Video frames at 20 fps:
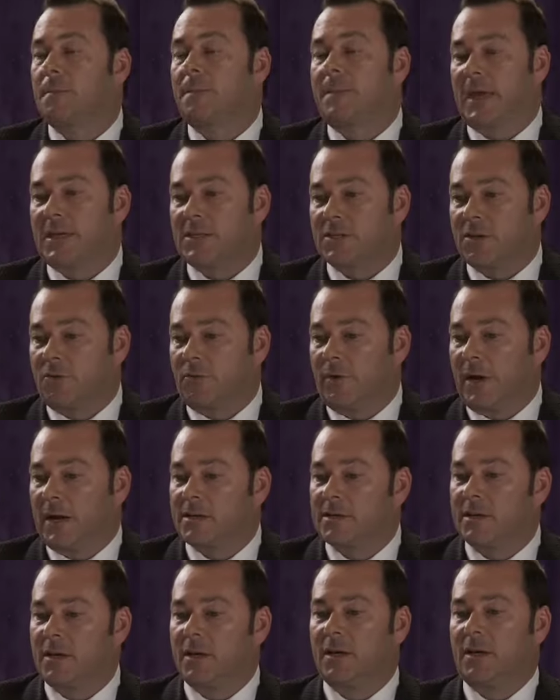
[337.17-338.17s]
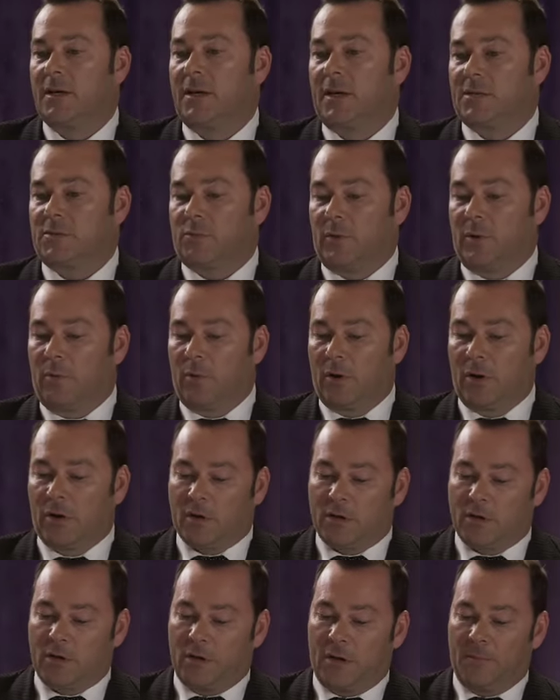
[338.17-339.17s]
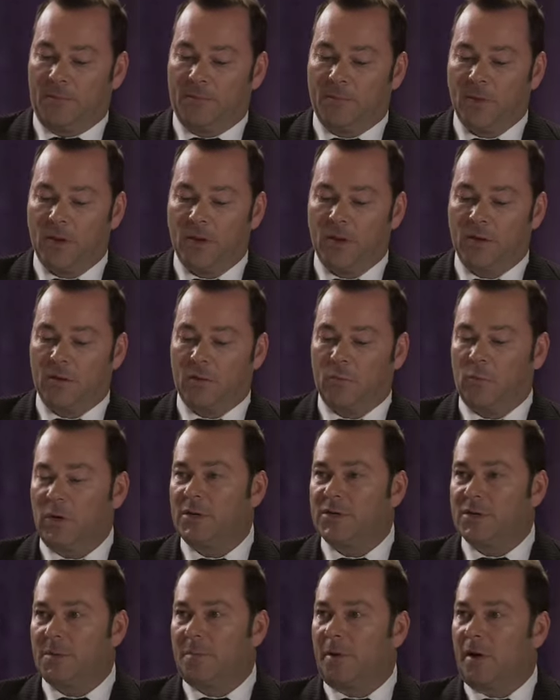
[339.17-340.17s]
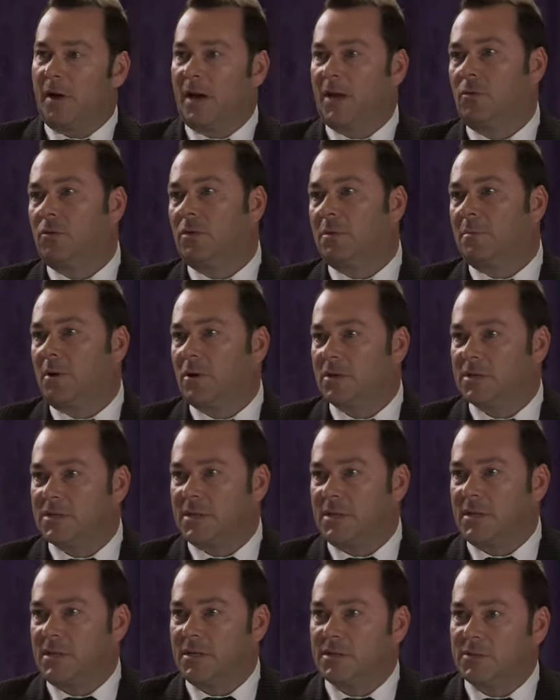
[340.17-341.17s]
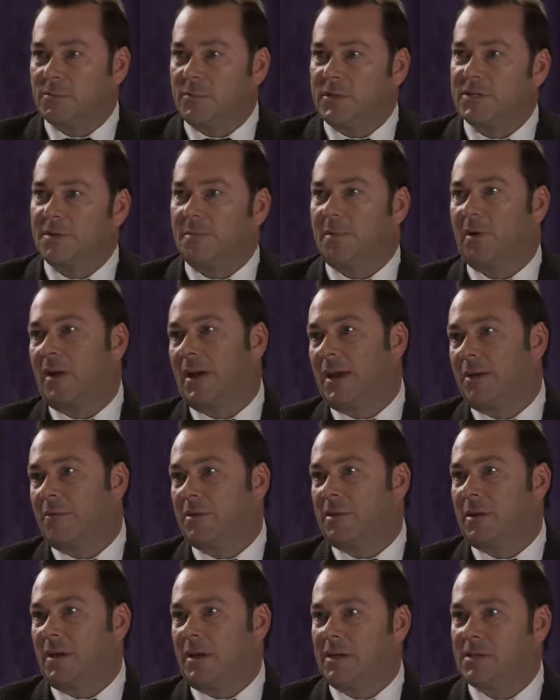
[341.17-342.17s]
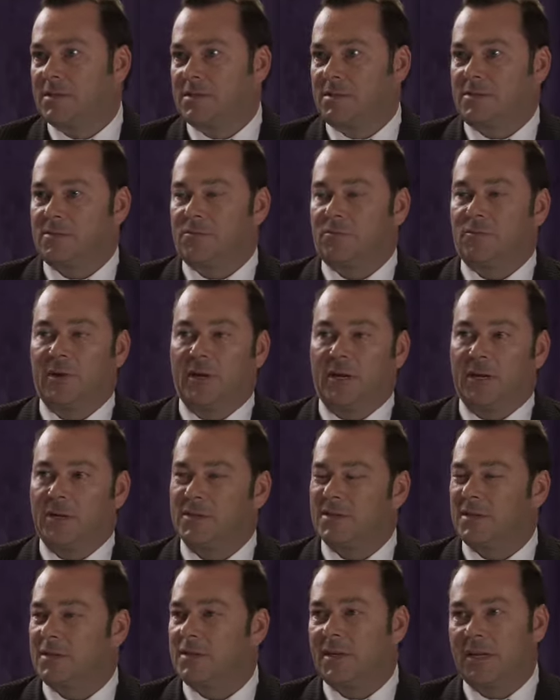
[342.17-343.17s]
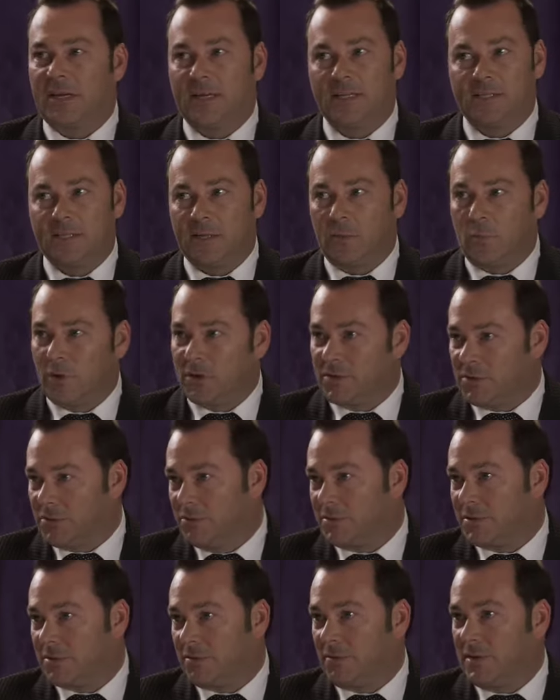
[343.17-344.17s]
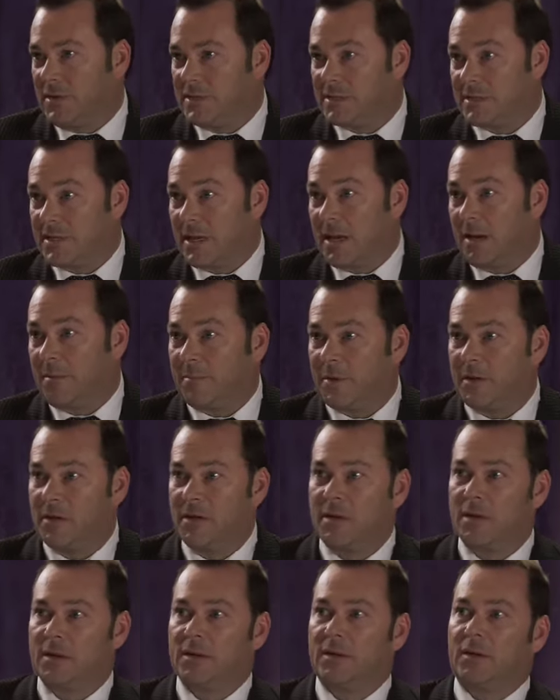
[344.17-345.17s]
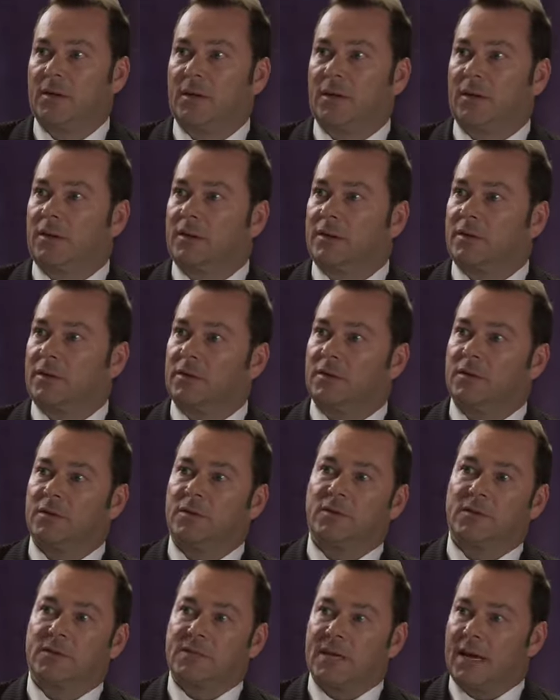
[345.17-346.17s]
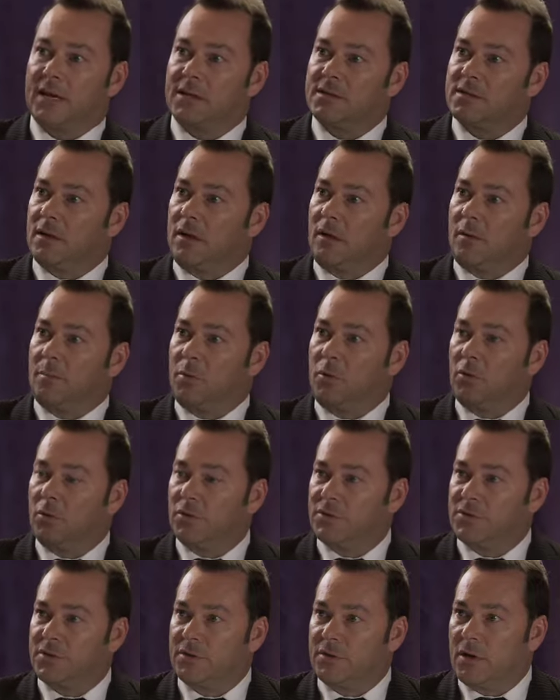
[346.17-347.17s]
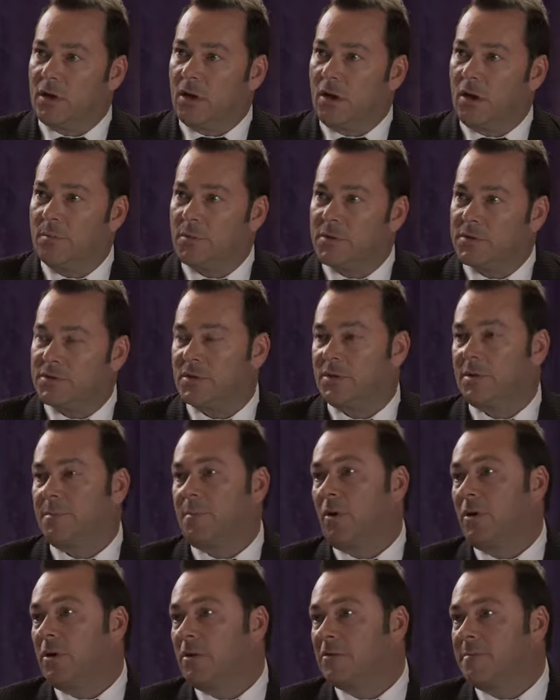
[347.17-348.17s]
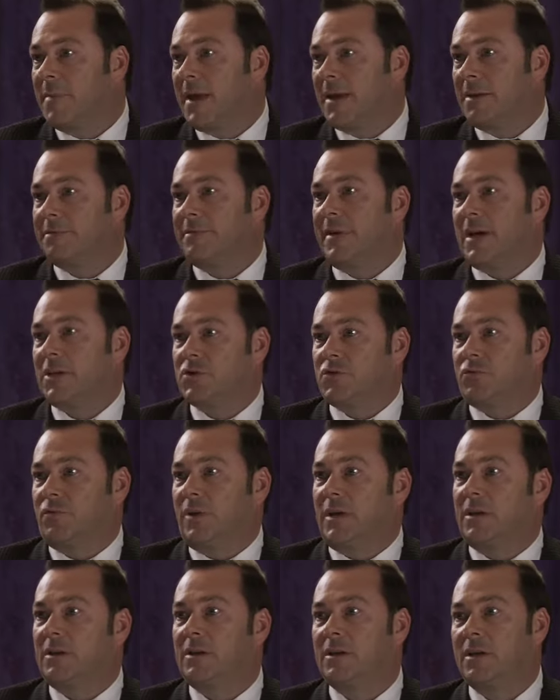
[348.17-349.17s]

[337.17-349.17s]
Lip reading: That's correct. Yes, we work, we supply all the boxes, we supply everything. It's really an easy 1, 2, 3 step. The tags are put onto the garments at the point of manufacturing.